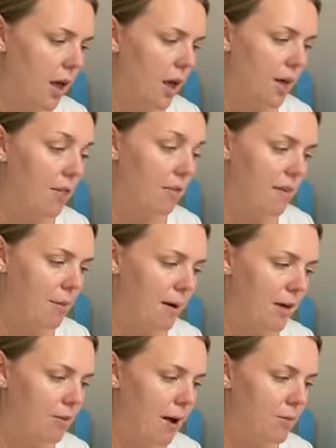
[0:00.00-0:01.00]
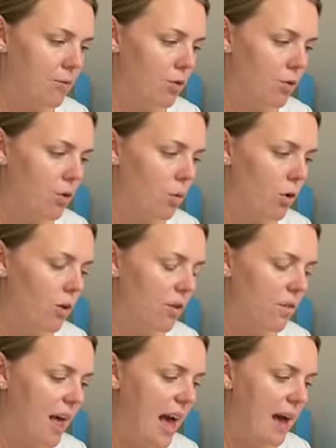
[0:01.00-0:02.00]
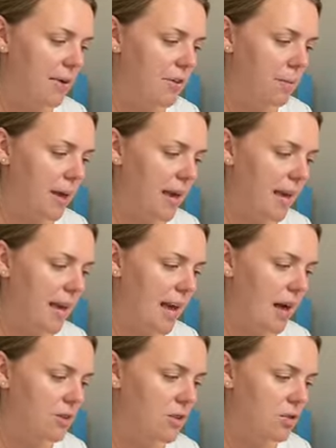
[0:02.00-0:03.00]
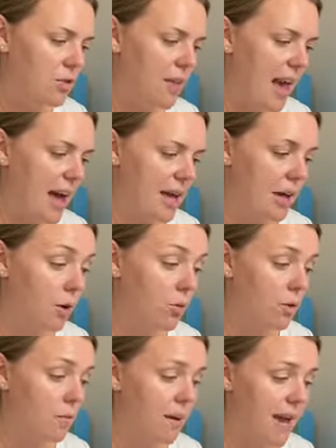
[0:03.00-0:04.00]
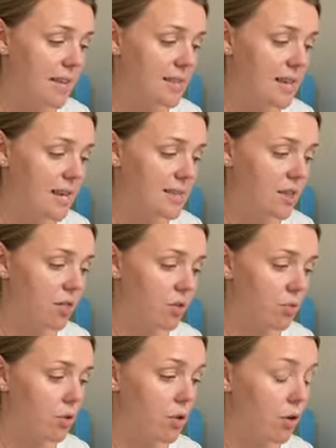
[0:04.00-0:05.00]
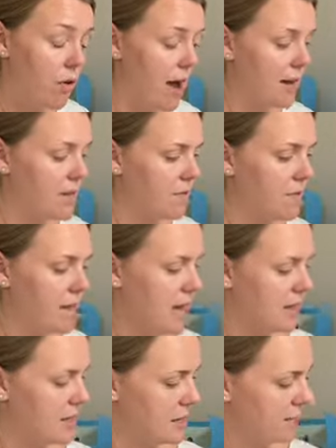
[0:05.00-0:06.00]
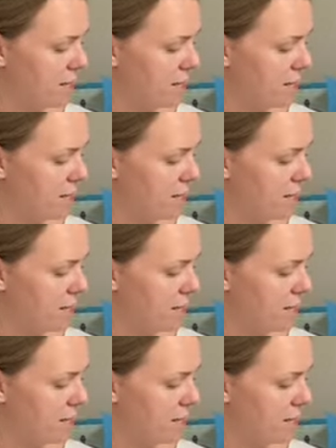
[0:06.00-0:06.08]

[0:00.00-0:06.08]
The family crept through the walls of the house, peeking out through the eye holes of paintings and through the cracks of things.